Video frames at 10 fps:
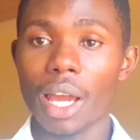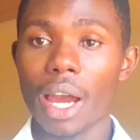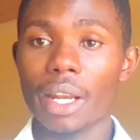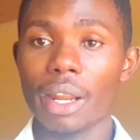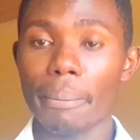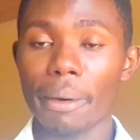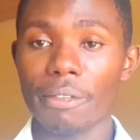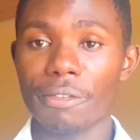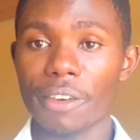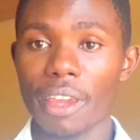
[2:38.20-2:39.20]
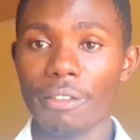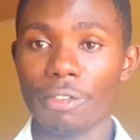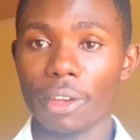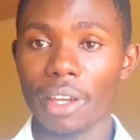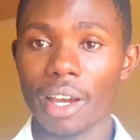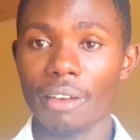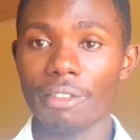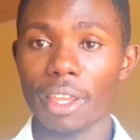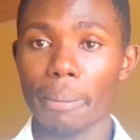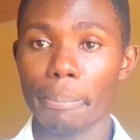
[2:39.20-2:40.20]
And number five, we
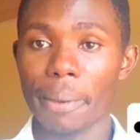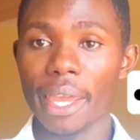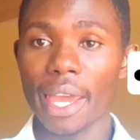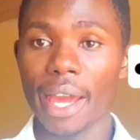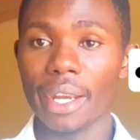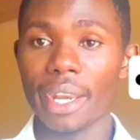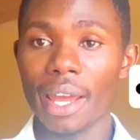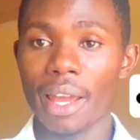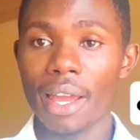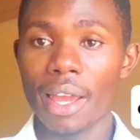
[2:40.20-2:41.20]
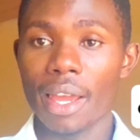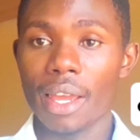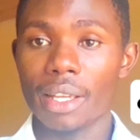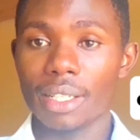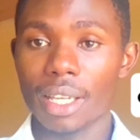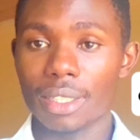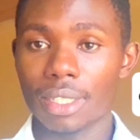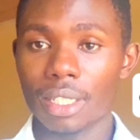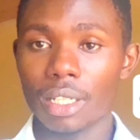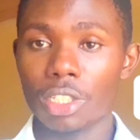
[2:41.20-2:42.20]
have impaired
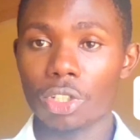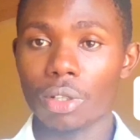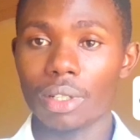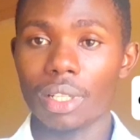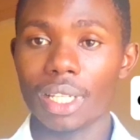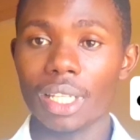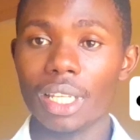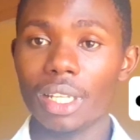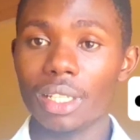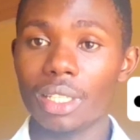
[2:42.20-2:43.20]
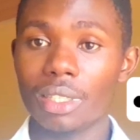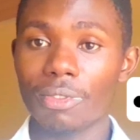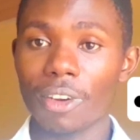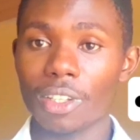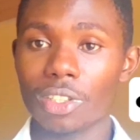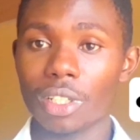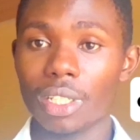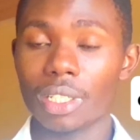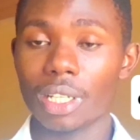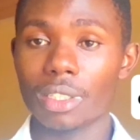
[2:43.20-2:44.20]
excretion. Kidney dysfunction,
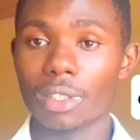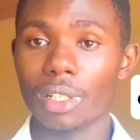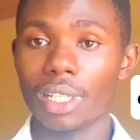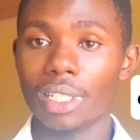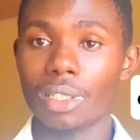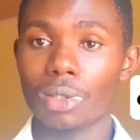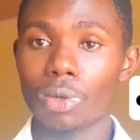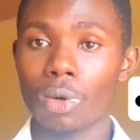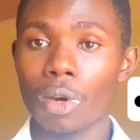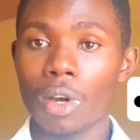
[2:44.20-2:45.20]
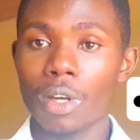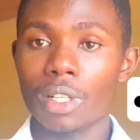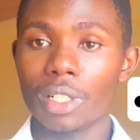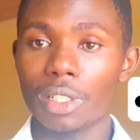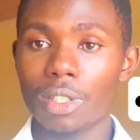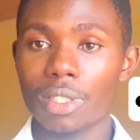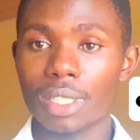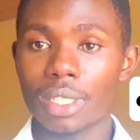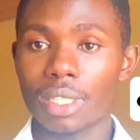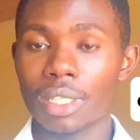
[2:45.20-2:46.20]
it can also lead to
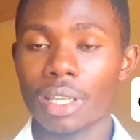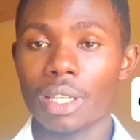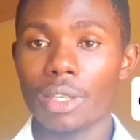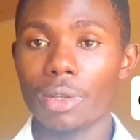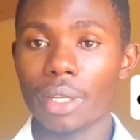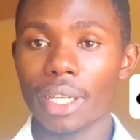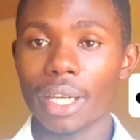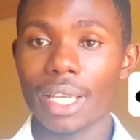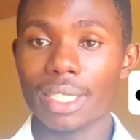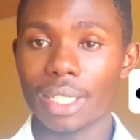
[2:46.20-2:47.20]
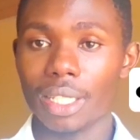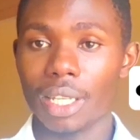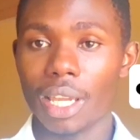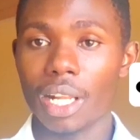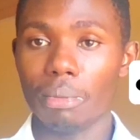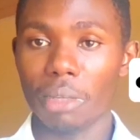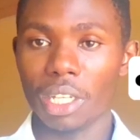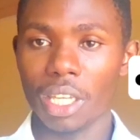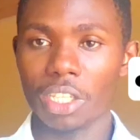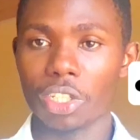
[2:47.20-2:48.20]
reduced uric acid
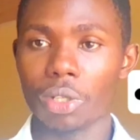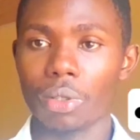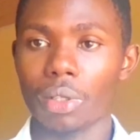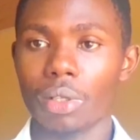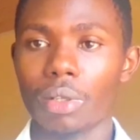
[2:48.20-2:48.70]
elimination.